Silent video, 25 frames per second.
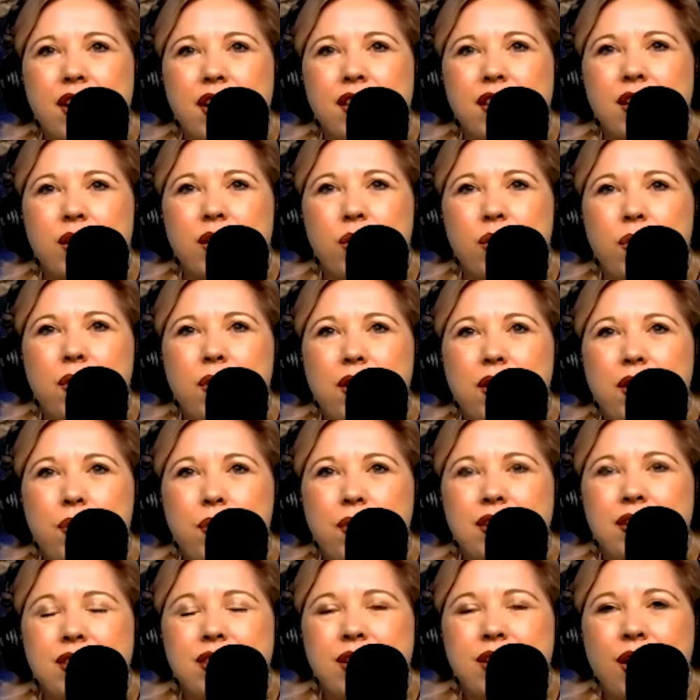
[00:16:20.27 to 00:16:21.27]
the loyal
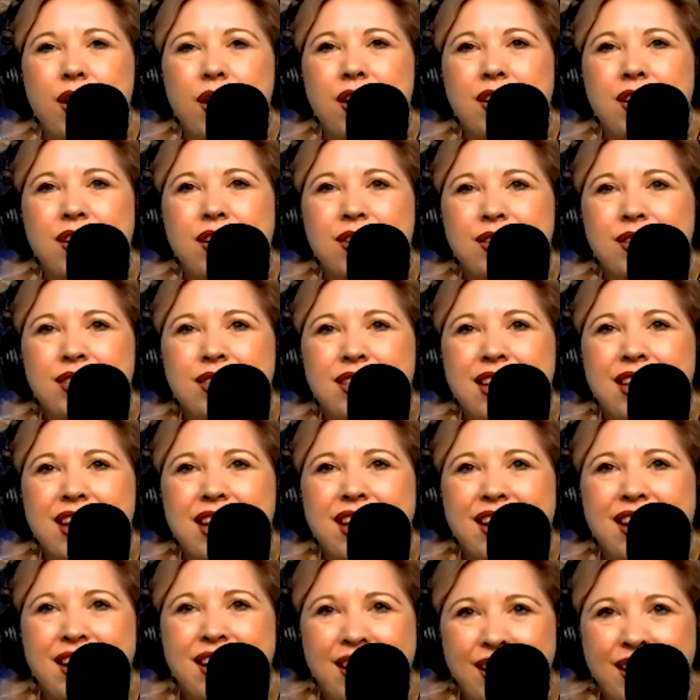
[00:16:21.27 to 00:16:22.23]
ones are, and you see